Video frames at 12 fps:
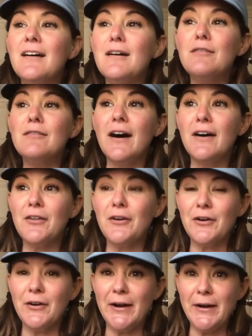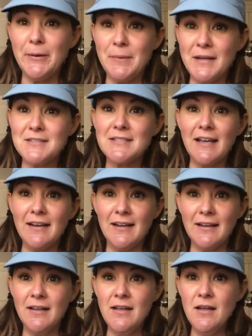of other um,
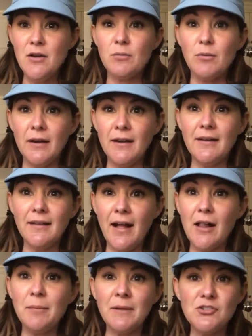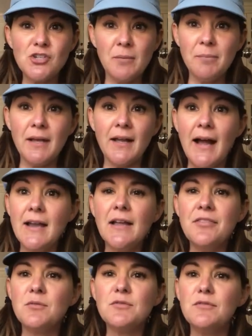exciting running, galloping, jumping.
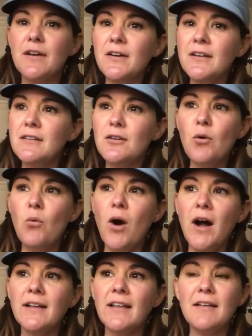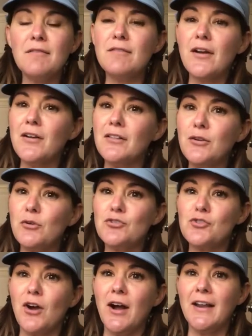I, there was very little walking and very little
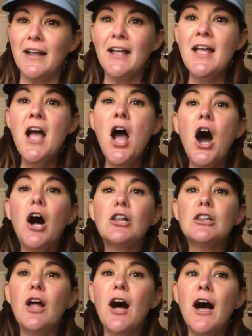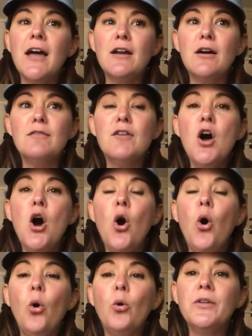trotting, a lot of
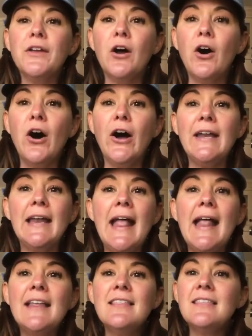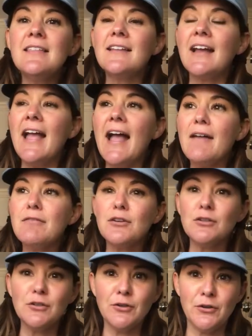holding on and anything that I
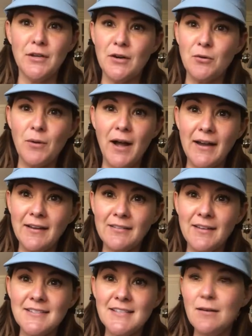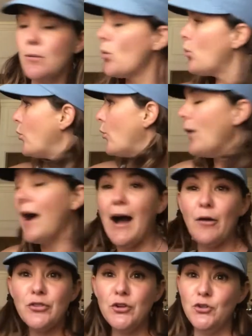ever learned in a riding lesson,
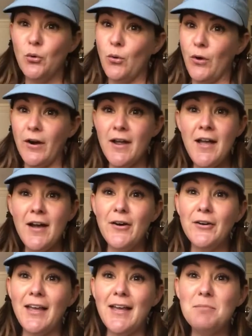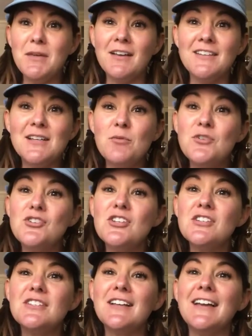out the door, okay? Because it was
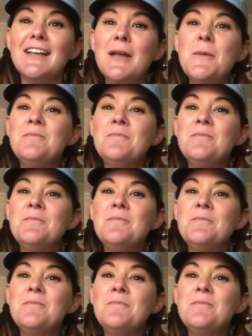just like,